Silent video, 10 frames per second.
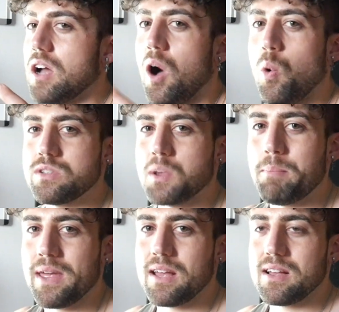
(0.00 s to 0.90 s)
I was a
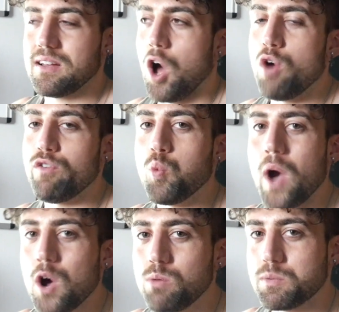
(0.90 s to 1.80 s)
bit
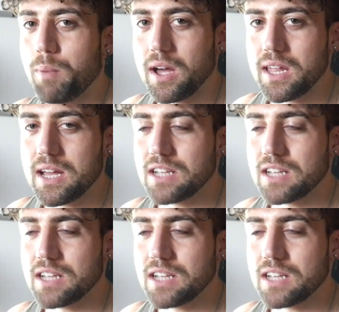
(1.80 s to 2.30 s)
overwhelmed by it.